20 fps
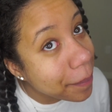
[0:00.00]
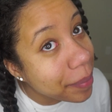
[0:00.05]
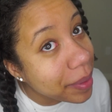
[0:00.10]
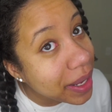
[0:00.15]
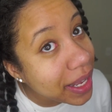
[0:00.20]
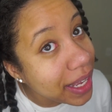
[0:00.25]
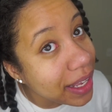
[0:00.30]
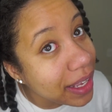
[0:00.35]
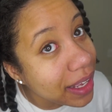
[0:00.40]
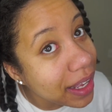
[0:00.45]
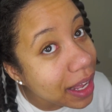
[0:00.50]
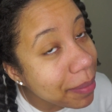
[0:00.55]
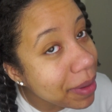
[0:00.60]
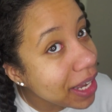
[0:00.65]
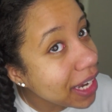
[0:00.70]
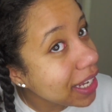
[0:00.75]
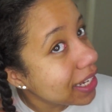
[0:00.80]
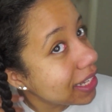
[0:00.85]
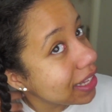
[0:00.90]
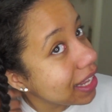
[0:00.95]
but I'm
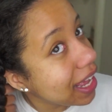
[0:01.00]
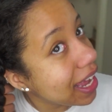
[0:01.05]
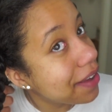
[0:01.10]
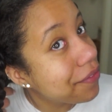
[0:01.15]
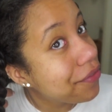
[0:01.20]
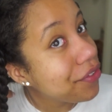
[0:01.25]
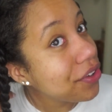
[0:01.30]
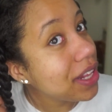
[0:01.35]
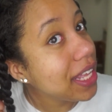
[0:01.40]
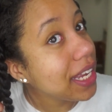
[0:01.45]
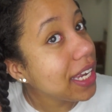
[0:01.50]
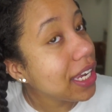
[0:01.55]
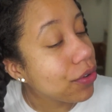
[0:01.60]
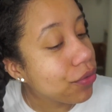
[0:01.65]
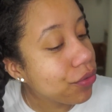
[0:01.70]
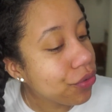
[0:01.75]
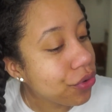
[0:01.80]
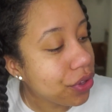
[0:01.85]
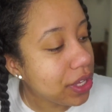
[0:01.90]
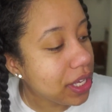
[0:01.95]
not gonna lie, I feel like it
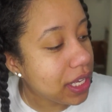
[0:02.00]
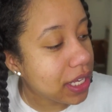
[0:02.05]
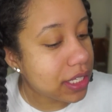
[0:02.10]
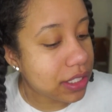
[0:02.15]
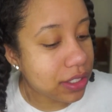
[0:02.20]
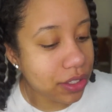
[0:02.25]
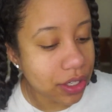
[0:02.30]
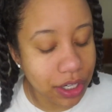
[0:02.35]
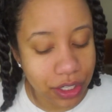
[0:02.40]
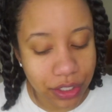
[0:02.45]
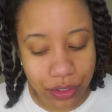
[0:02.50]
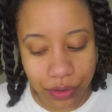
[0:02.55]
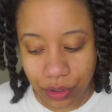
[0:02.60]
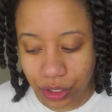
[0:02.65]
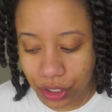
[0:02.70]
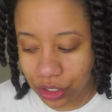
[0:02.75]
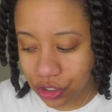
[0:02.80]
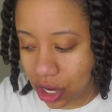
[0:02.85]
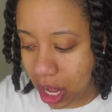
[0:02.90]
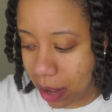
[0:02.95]
really is gonna do a
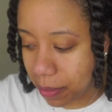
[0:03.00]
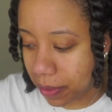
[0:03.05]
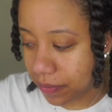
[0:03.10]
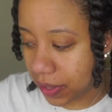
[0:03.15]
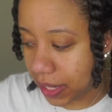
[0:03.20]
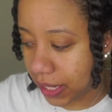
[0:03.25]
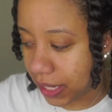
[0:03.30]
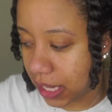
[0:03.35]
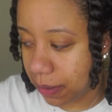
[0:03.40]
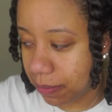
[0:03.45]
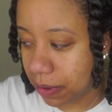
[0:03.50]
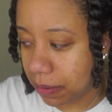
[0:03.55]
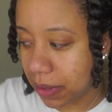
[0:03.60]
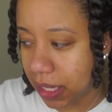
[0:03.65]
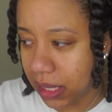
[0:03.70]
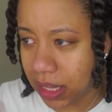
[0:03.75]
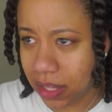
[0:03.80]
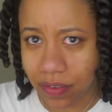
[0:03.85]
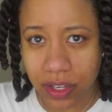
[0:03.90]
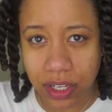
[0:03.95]
good job of like keeping my
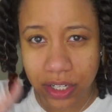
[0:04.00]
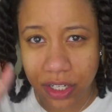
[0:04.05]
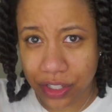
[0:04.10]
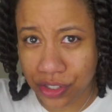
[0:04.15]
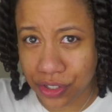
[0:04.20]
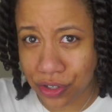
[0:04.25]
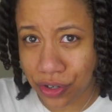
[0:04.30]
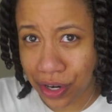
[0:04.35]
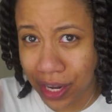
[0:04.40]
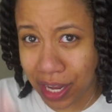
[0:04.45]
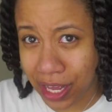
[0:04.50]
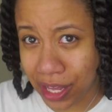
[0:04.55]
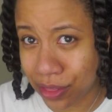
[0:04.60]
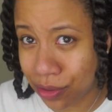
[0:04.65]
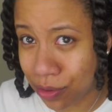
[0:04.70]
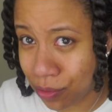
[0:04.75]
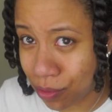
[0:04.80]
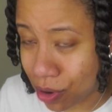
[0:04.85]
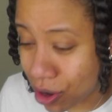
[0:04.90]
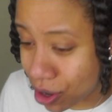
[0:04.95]
leave-in conditioner and
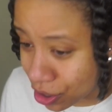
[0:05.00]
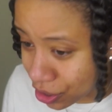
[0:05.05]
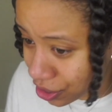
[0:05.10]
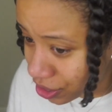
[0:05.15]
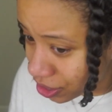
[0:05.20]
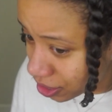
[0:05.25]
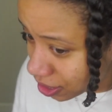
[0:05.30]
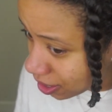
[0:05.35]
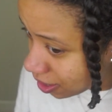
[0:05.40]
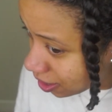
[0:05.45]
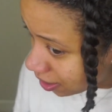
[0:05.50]
the water